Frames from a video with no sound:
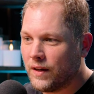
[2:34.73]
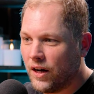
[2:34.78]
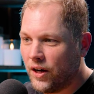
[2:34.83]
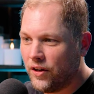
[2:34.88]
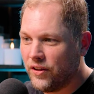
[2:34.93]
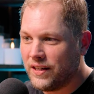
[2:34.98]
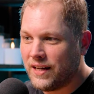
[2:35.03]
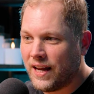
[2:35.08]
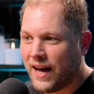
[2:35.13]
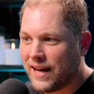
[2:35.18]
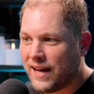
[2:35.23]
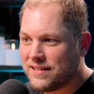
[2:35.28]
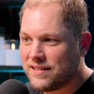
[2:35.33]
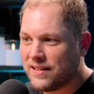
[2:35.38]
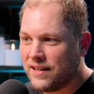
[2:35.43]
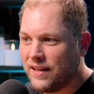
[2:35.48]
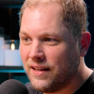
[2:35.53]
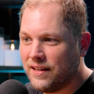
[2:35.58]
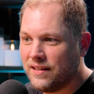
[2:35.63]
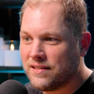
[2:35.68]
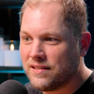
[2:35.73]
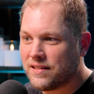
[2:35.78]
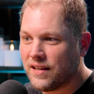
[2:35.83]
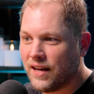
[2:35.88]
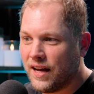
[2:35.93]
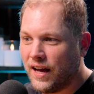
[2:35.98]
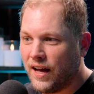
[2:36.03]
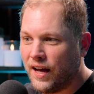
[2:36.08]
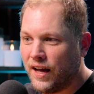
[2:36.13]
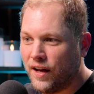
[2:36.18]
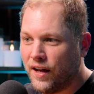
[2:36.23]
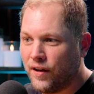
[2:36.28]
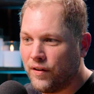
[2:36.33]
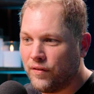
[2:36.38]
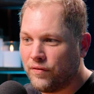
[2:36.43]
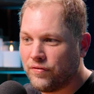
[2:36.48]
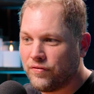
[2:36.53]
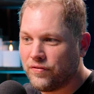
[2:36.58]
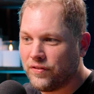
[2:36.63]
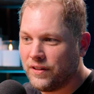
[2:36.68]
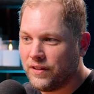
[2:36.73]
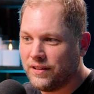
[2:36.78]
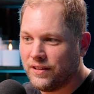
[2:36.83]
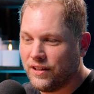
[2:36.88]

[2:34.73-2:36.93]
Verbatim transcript: all the niceties of,